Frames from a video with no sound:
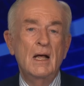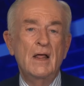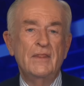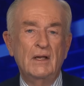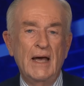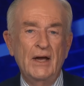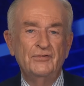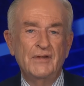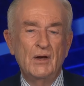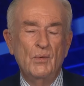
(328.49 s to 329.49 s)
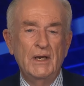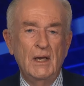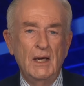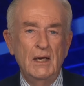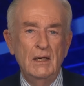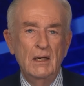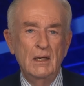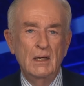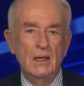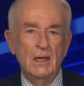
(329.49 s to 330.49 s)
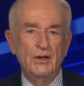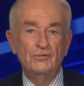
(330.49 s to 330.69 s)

The last thing we need is